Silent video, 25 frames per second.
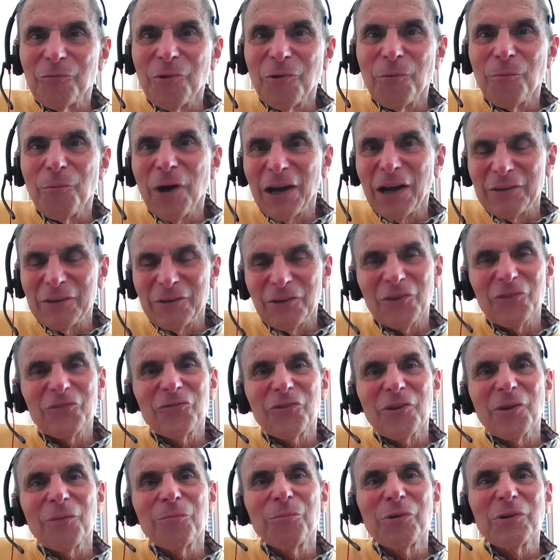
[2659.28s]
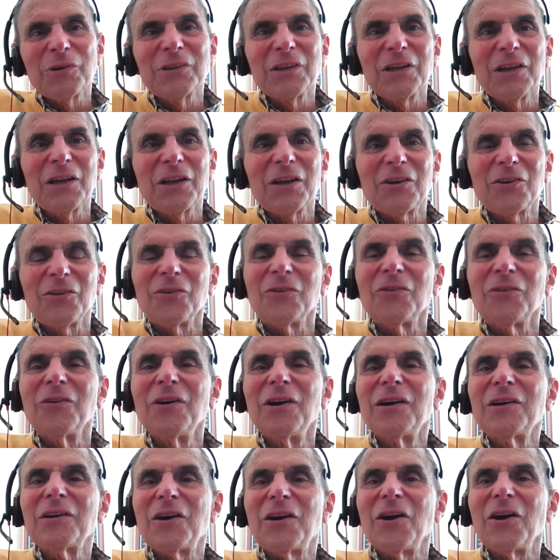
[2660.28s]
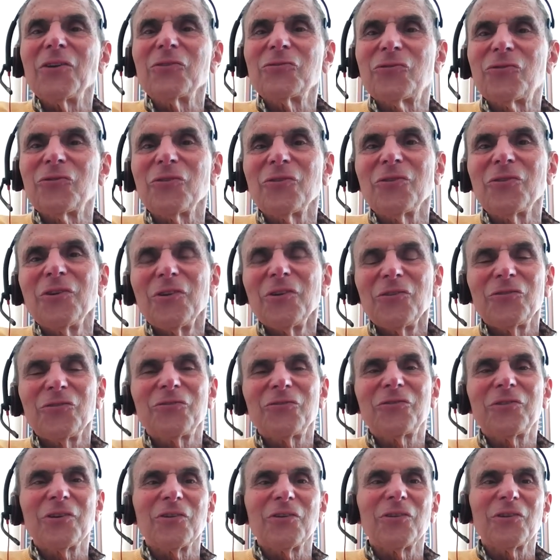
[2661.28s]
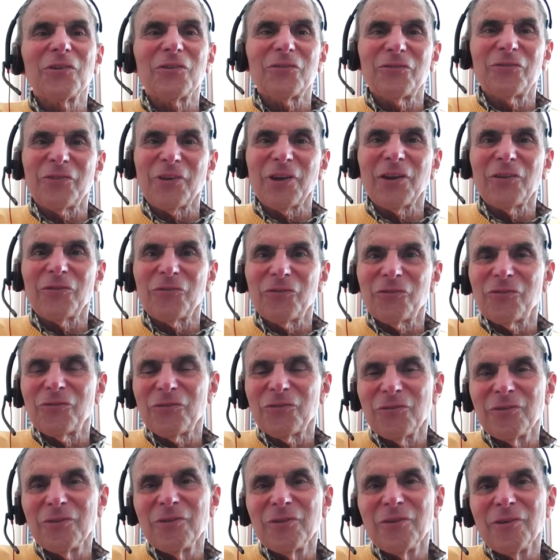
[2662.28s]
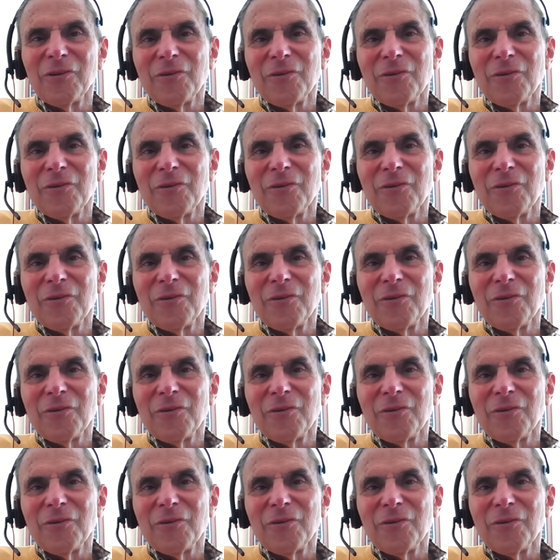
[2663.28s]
remind us that political culture still exists?